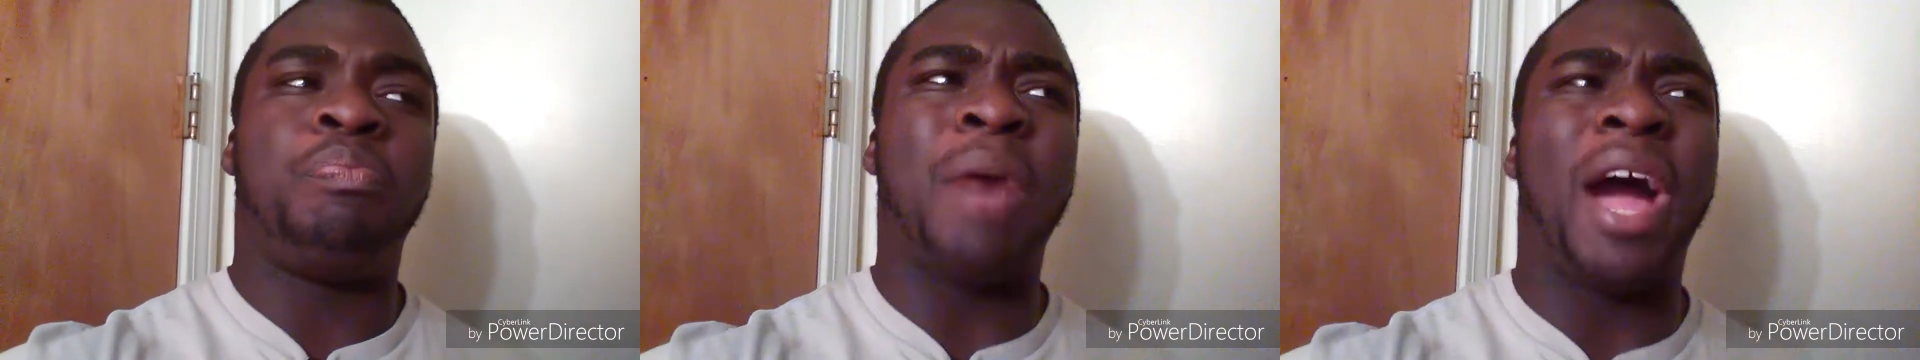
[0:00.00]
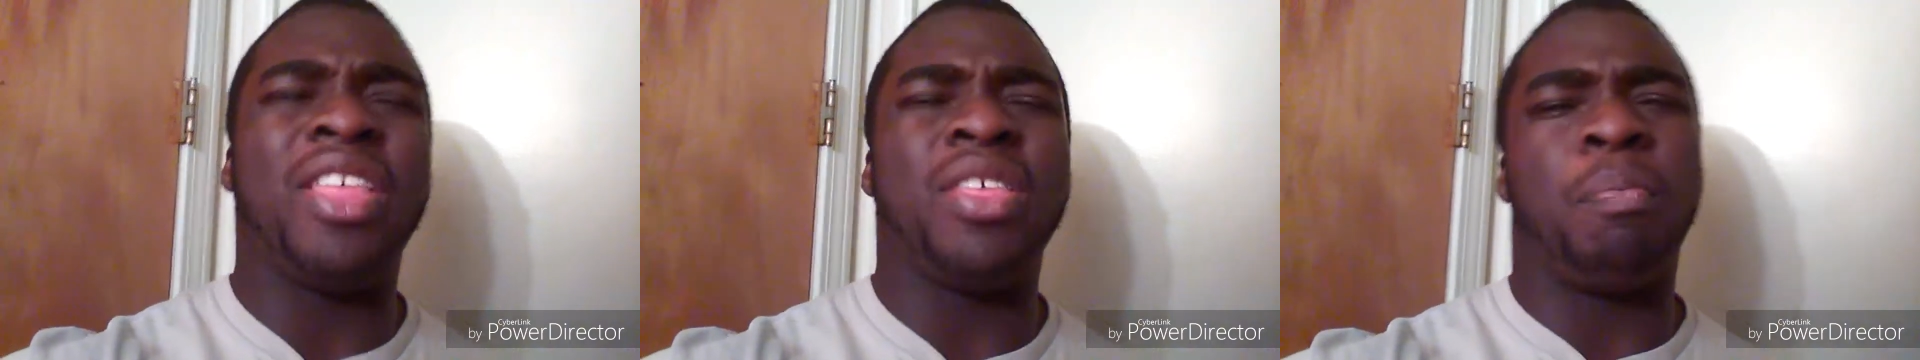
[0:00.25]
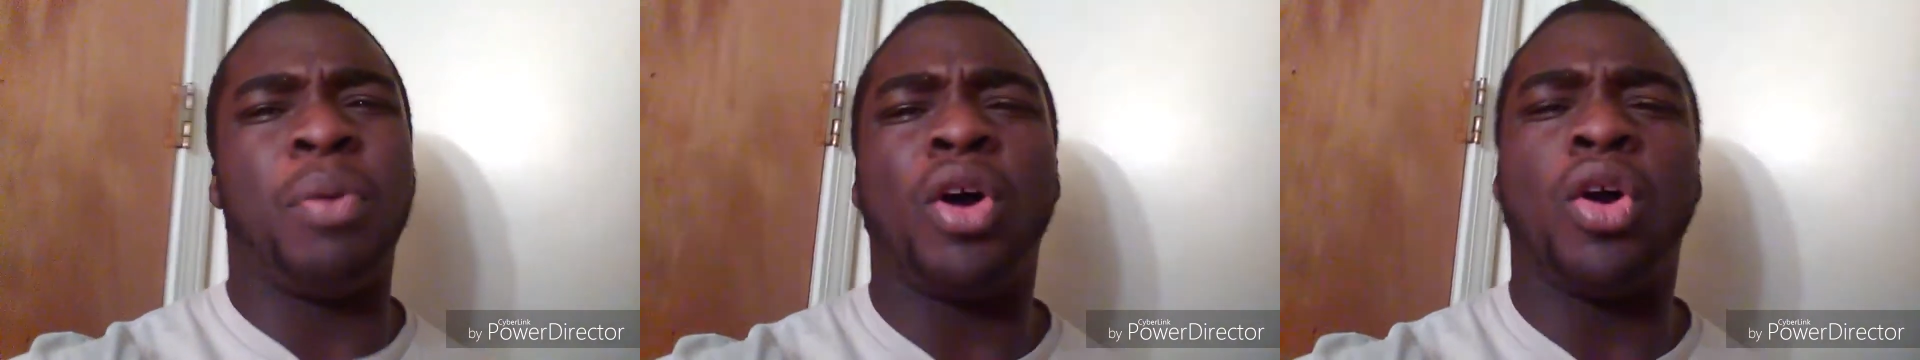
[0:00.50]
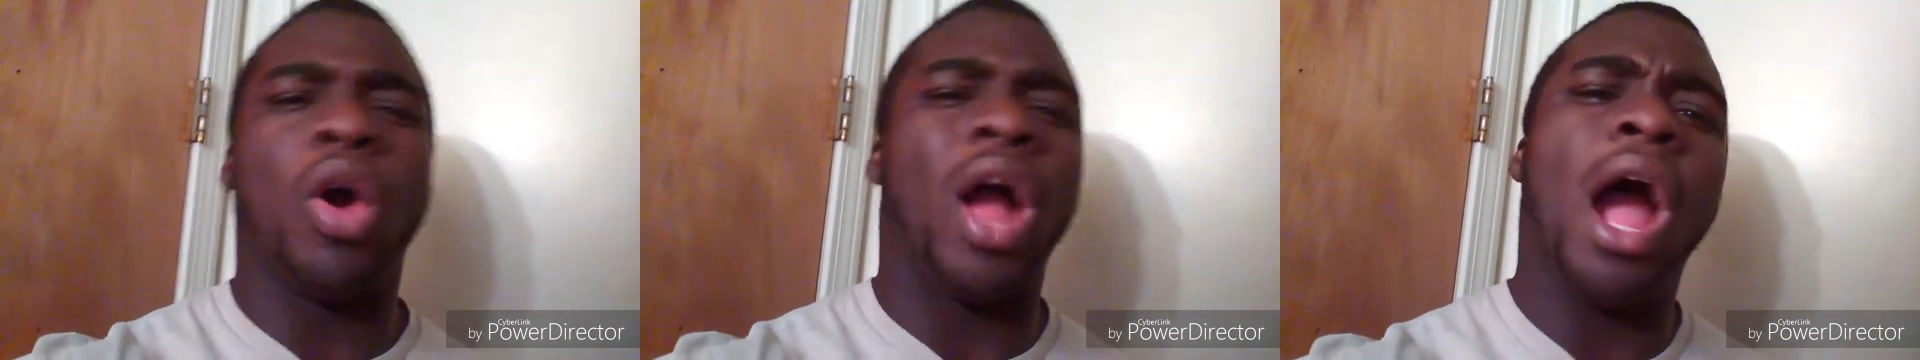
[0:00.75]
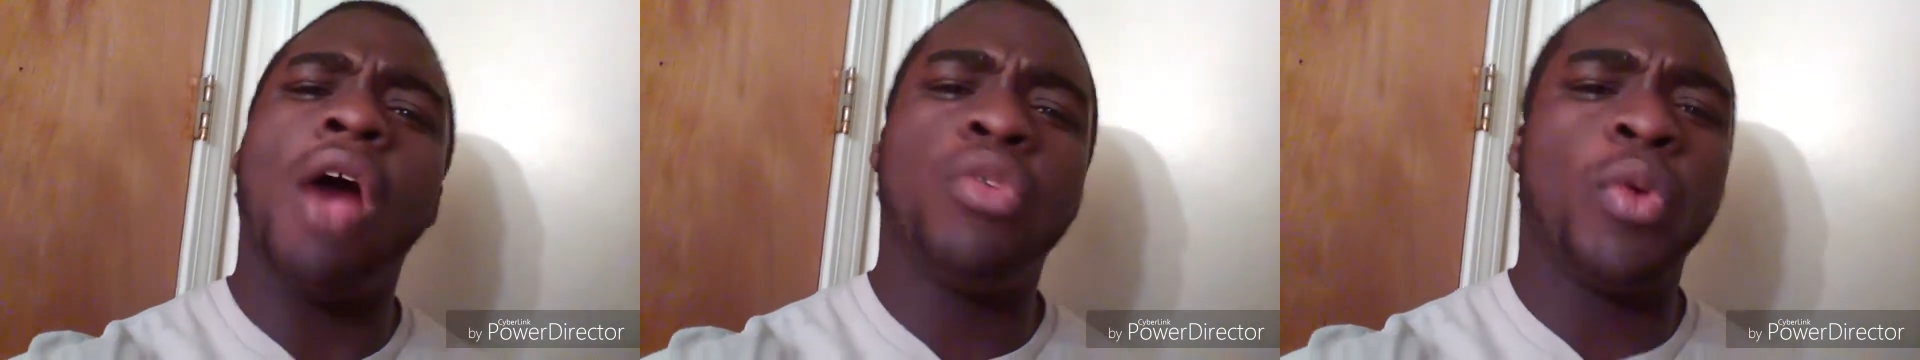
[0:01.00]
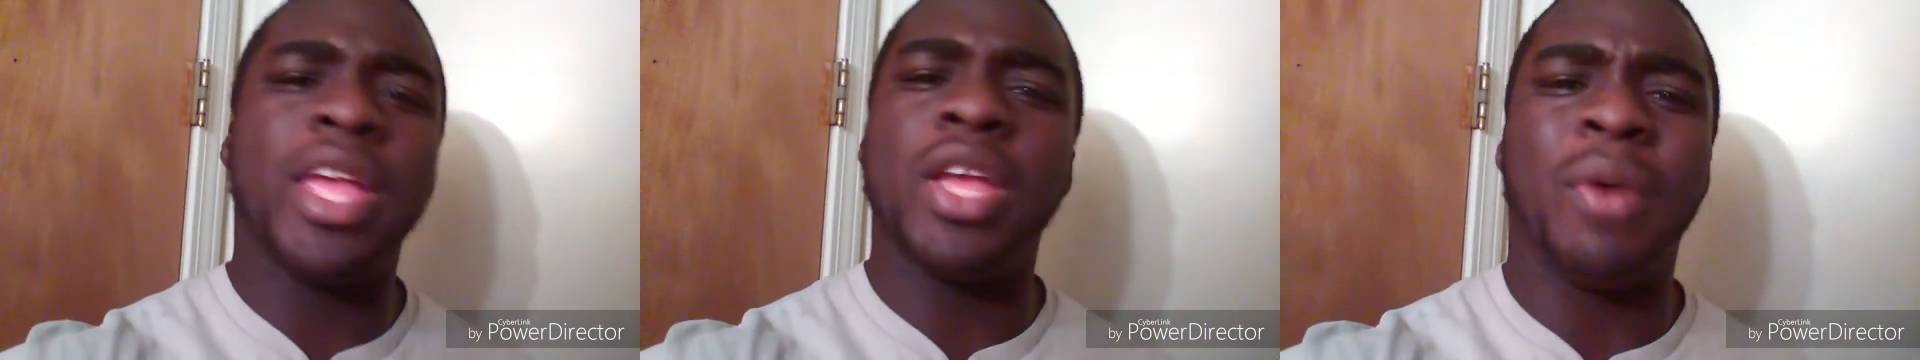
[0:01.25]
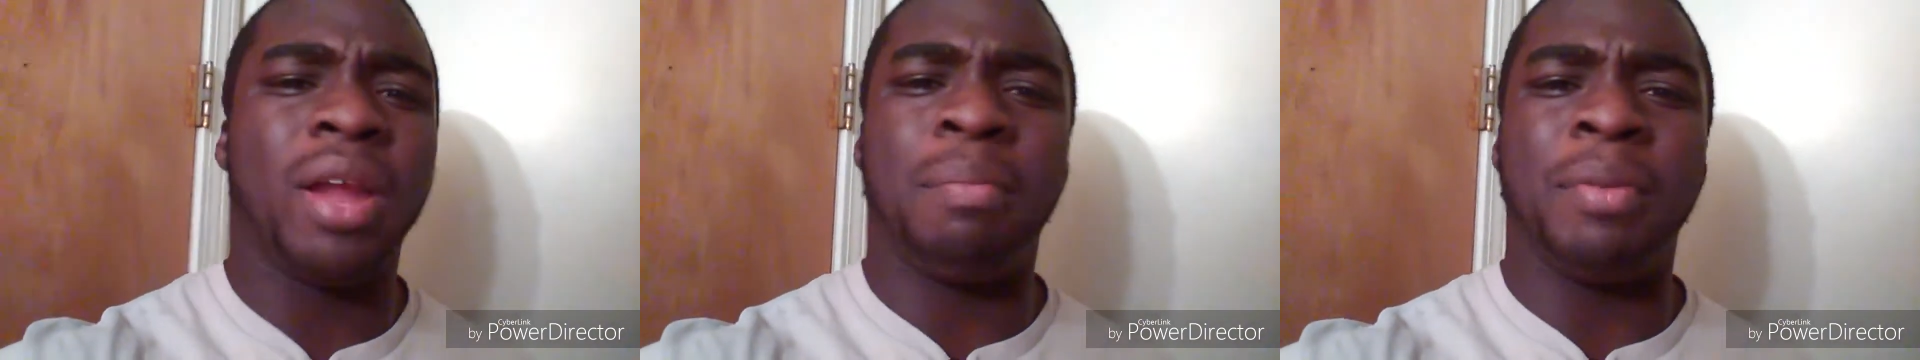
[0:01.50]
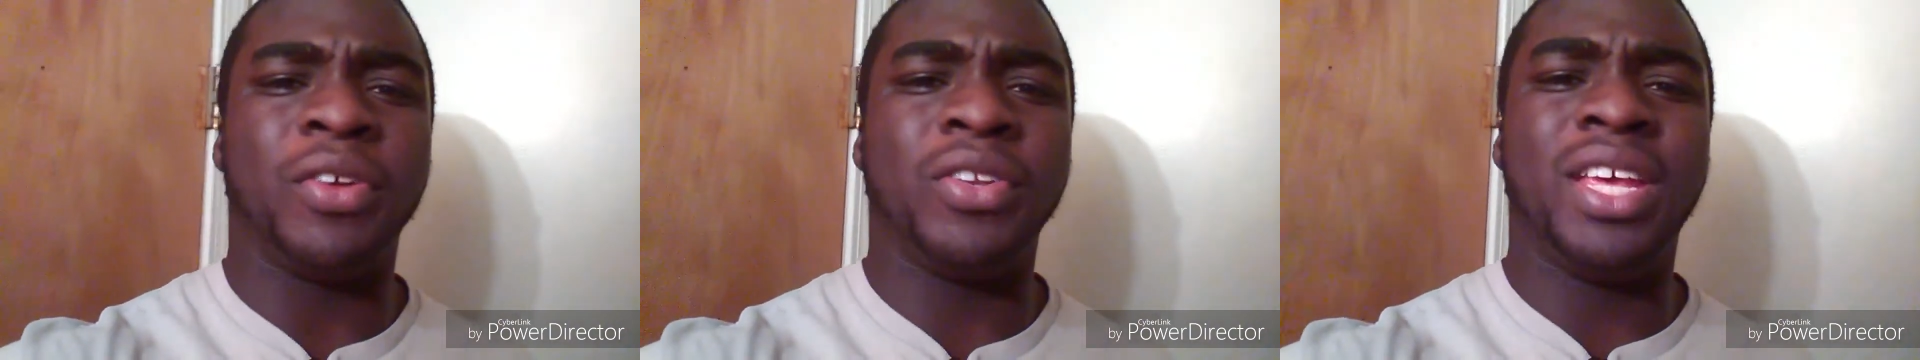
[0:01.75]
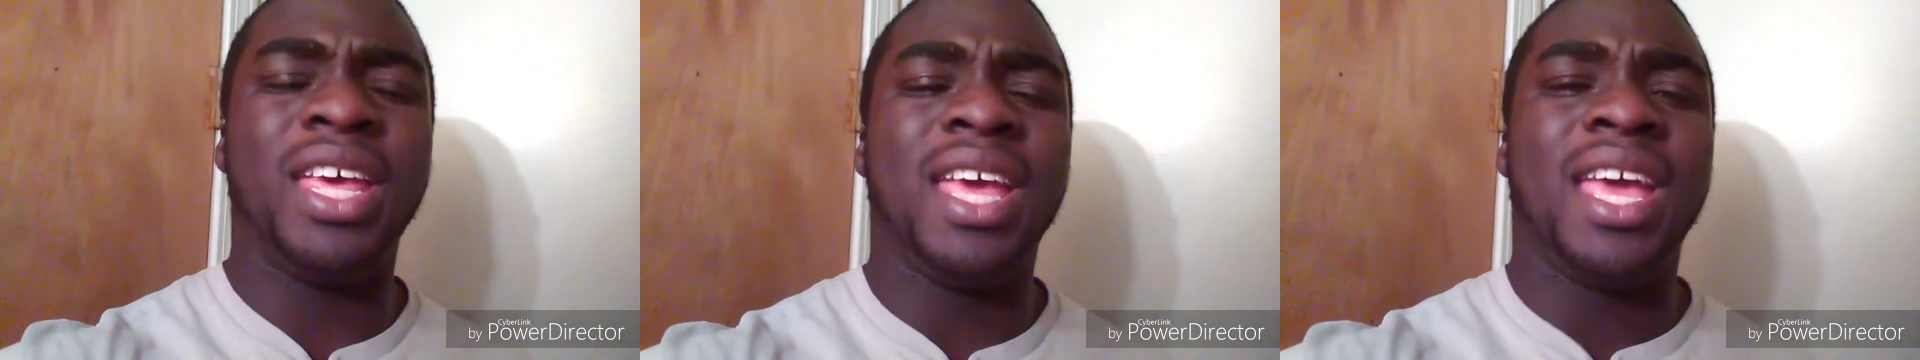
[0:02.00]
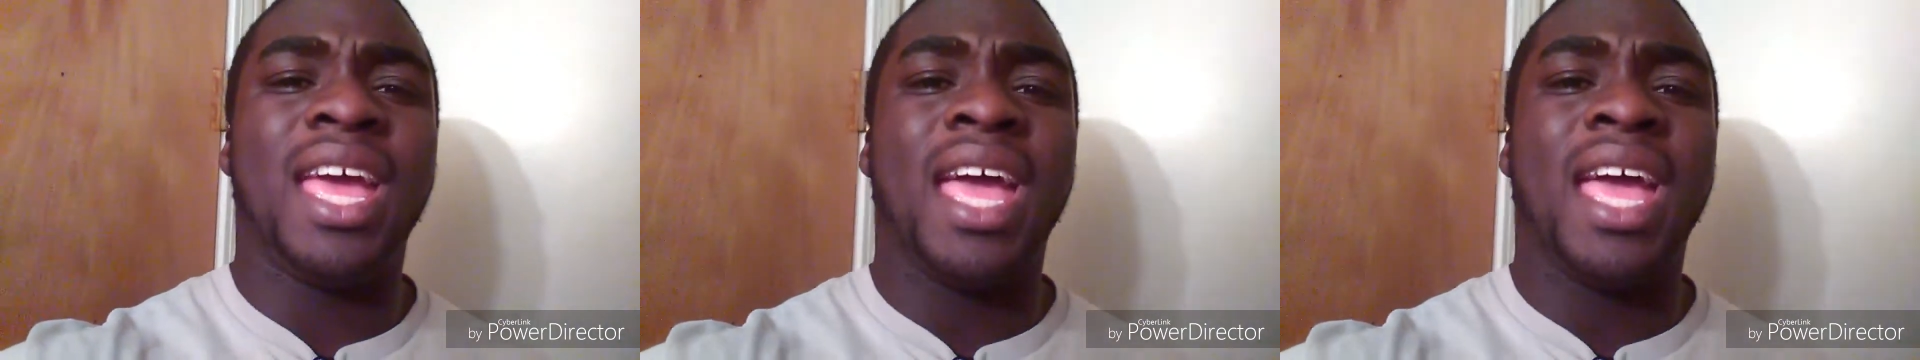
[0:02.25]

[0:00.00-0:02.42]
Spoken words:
by the book or however way you want to build it,